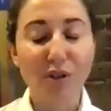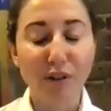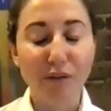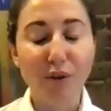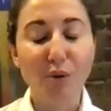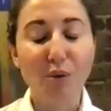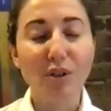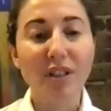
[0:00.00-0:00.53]
of
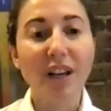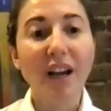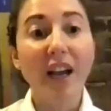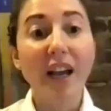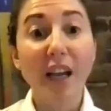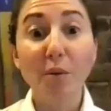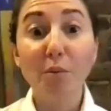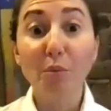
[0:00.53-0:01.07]
course,
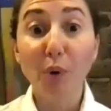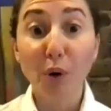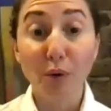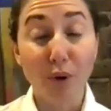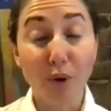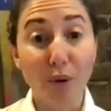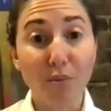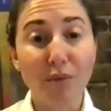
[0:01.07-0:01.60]
in
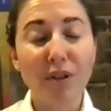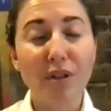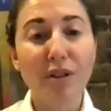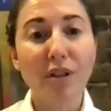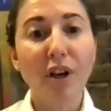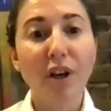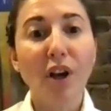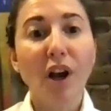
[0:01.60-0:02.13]
boardrooms.
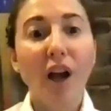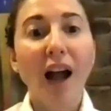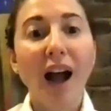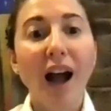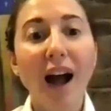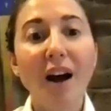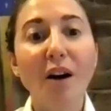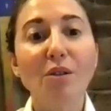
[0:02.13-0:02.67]

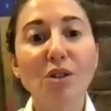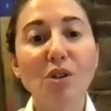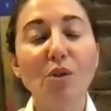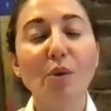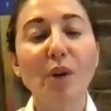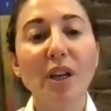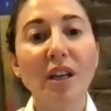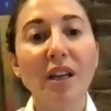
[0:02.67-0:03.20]
How do
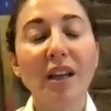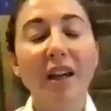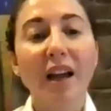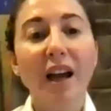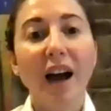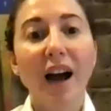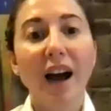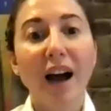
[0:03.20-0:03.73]
we
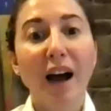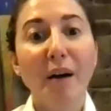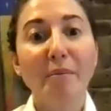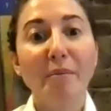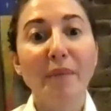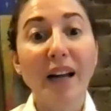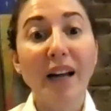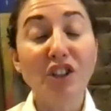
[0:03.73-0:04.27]

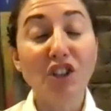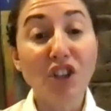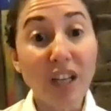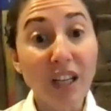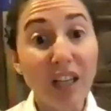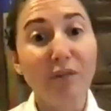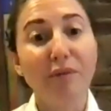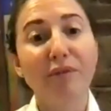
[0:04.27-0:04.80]

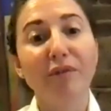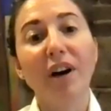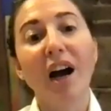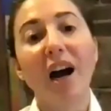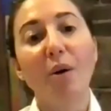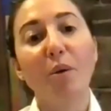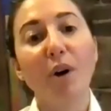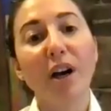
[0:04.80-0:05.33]
achieve
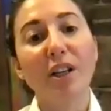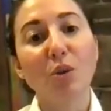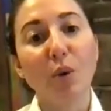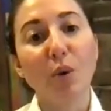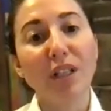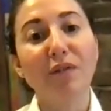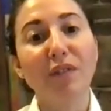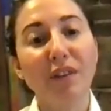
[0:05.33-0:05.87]
our
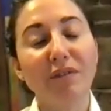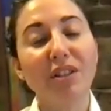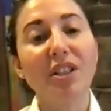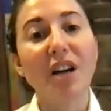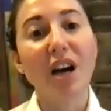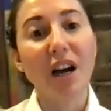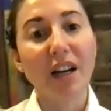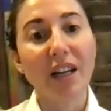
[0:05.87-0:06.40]
2050
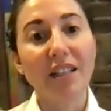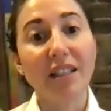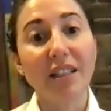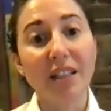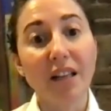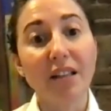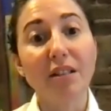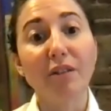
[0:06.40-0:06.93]
targets in
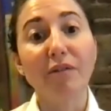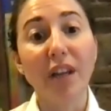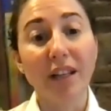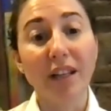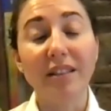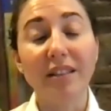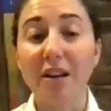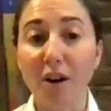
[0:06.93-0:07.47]
terms of
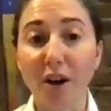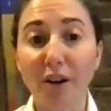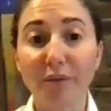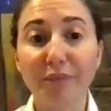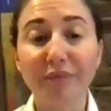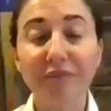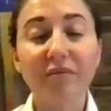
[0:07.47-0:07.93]
net zero?